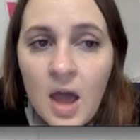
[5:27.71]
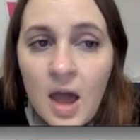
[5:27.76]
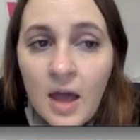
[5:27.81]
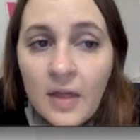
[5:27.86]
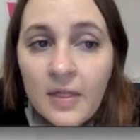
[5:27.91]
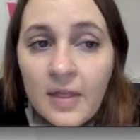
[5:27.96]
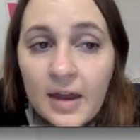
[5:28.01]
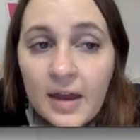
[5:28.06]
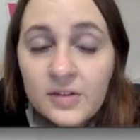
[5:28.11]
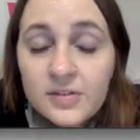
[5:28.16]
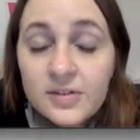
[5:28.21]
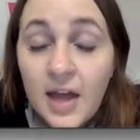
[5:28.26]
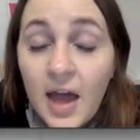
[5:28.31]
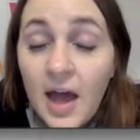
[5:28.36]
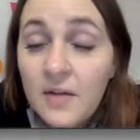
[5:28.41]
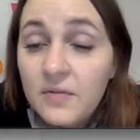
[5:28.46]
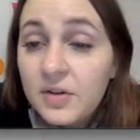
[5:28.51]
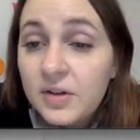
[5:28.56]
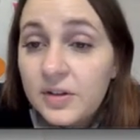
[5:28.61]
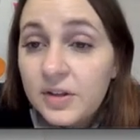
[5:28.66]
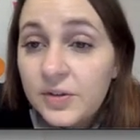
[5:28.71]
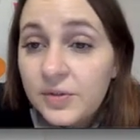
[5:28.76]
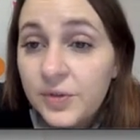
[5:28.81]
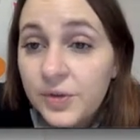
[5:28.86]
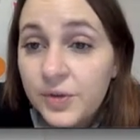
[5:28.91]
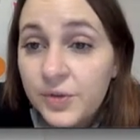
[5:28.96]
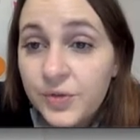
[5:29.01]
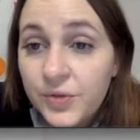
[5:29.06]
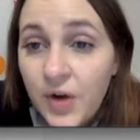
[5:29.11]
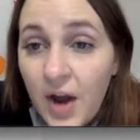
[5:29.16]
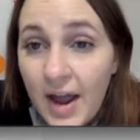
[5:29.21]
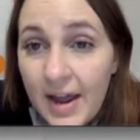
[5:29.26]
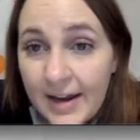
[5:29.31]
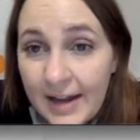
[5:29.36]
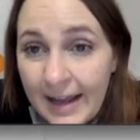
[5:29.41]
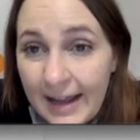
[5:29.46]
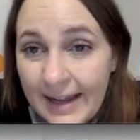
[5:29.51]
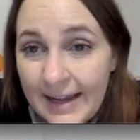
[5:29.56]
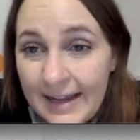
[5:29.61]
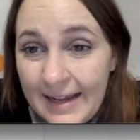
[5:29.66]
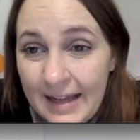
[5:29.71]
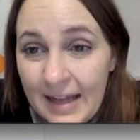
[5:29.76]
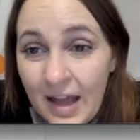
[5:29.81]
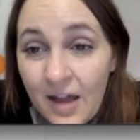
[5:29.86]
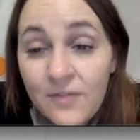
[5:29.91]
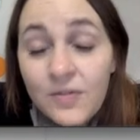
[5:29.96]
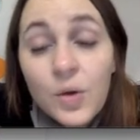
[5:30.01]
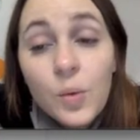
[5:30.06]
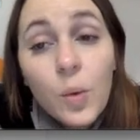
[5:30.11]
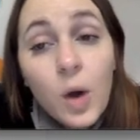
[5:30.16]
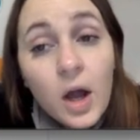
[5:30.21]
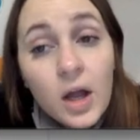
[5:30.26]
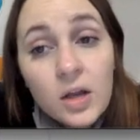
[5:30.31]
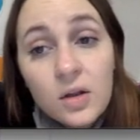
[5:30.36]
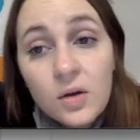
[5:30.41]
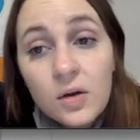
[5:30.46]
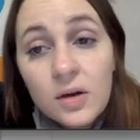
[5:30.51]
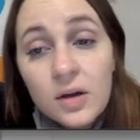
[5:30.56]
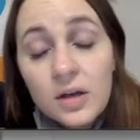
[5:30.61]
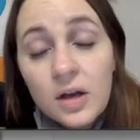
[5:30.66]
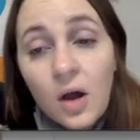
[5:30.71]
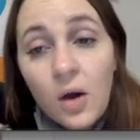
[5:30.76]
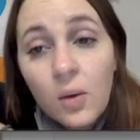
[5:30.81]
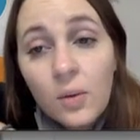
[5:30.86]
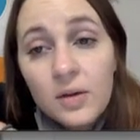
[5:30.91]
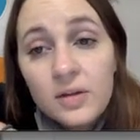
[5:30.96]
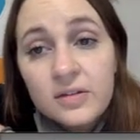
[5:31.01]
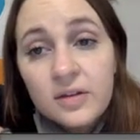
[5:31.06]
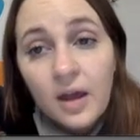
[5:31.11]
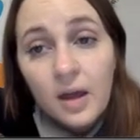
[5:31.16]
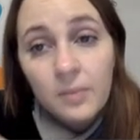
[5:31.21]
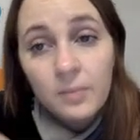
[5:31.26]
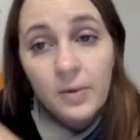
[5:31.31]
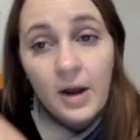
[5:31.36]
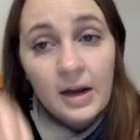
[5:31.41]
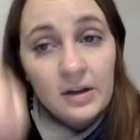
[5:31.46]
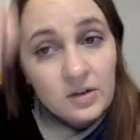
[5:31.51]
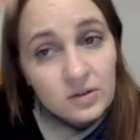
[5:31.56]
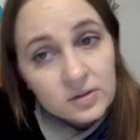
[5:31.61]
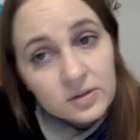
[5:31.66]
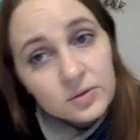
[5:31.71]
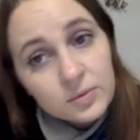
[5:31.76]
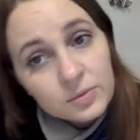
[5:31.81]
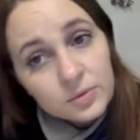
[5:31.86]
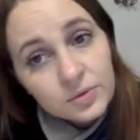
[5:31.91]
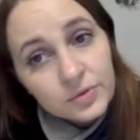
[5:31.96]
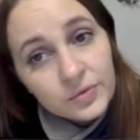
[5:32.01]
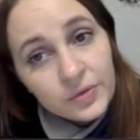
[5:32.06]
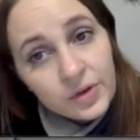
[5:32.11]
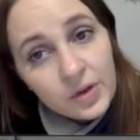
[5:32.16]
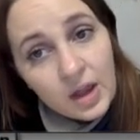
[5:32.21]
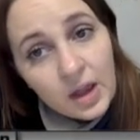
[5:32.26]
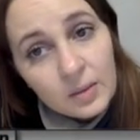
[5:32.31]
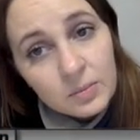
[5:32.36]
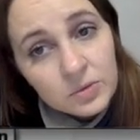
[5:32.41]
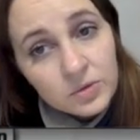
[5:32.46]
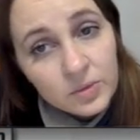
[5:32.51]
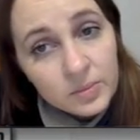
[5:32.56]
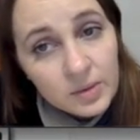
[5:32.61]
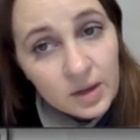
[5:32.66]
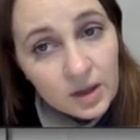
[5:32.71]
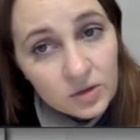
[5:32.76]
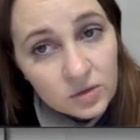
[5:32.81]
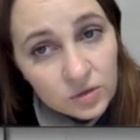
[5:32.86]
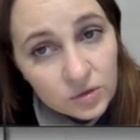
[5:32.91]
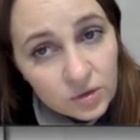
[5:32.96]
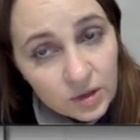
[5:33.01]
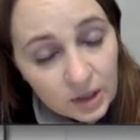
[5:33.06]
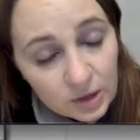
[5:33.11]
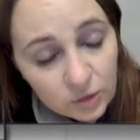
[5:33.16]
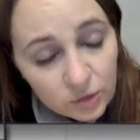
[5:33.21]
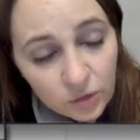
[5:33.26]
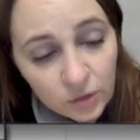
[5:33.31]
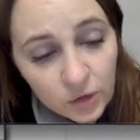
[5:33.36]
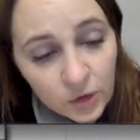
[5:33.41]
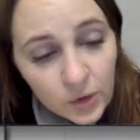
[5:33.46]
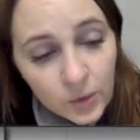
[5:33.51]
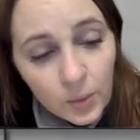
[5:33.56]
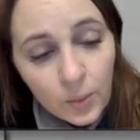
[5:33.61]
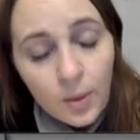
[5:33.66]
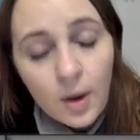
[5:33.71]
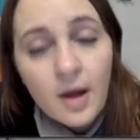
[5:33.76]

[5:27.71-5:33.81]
And that is everything for Friday. If you want, you can always practice those review games from yesterday too.